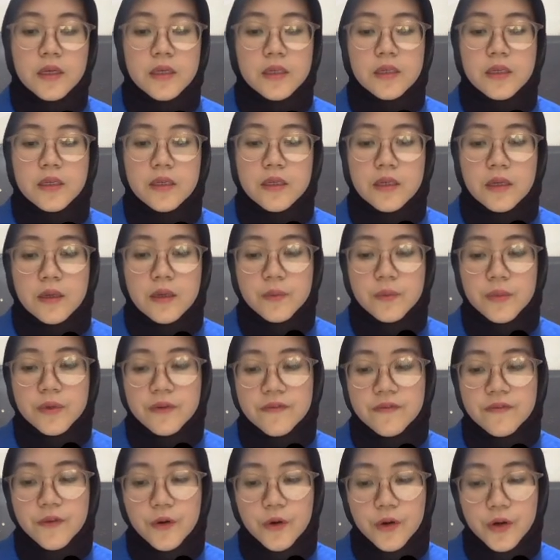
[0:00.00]
And number
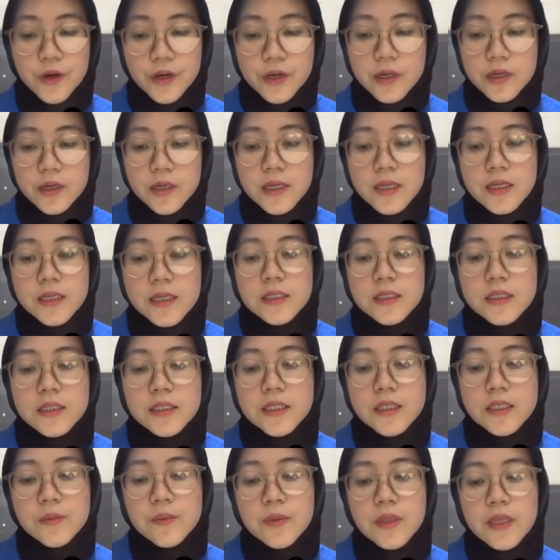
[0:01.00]
4,
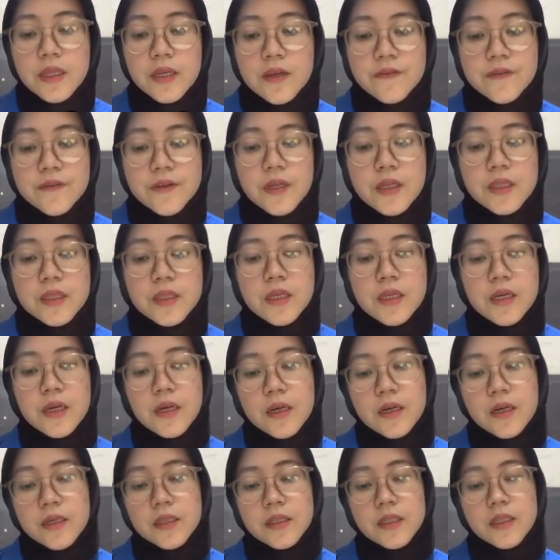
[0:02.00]
she believed that the
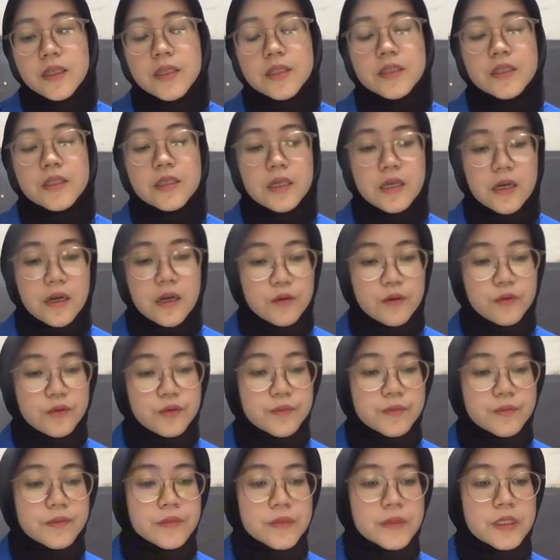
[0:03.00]
earth is round.
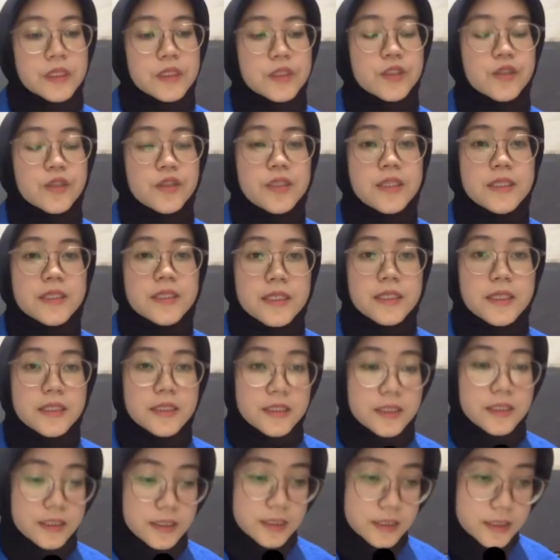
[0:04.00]
So this
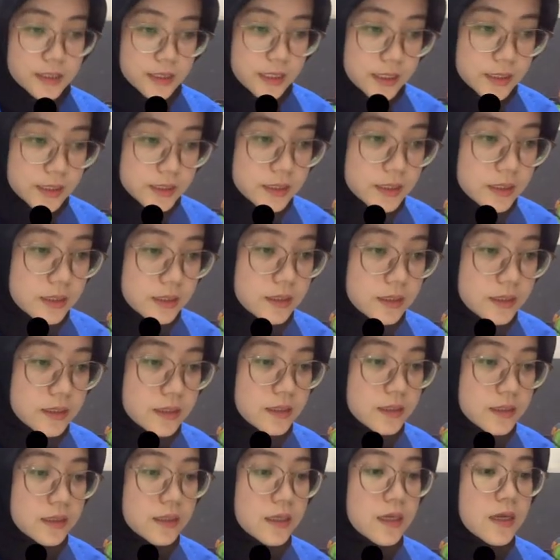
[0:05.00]
sentence has
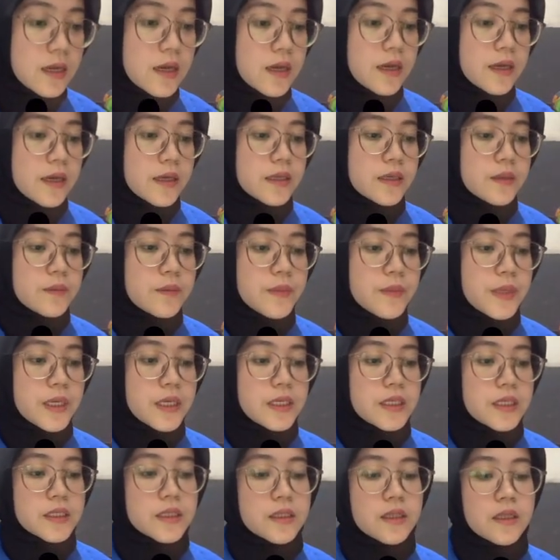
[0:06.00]
an
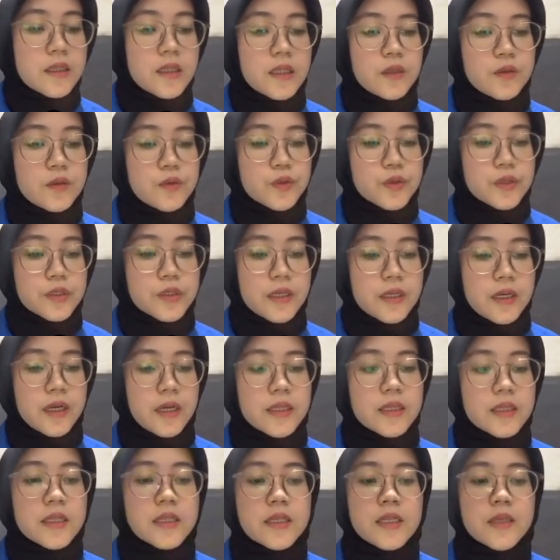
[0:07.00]
embedded clause.
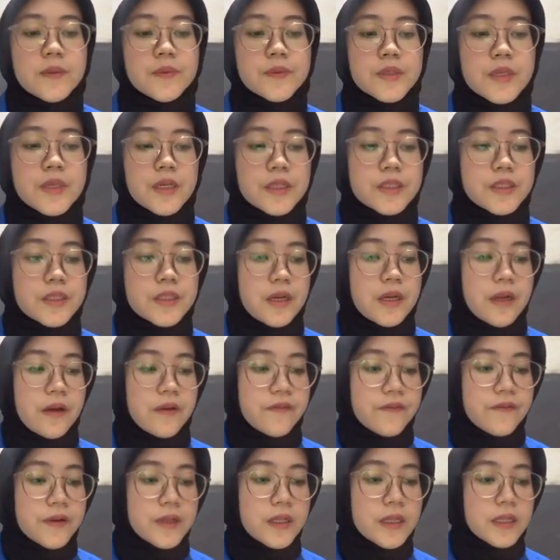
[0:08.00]
At the deep structure
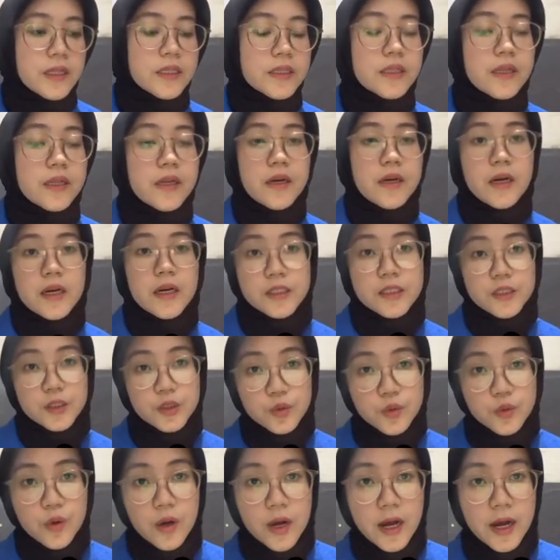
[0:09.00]
level, there are
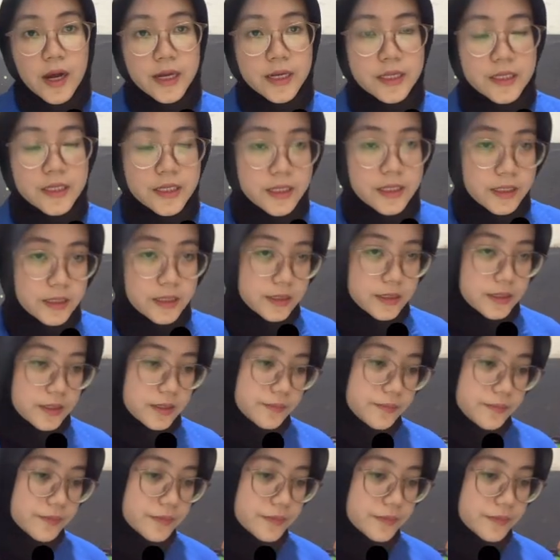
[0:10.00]
2 ideas.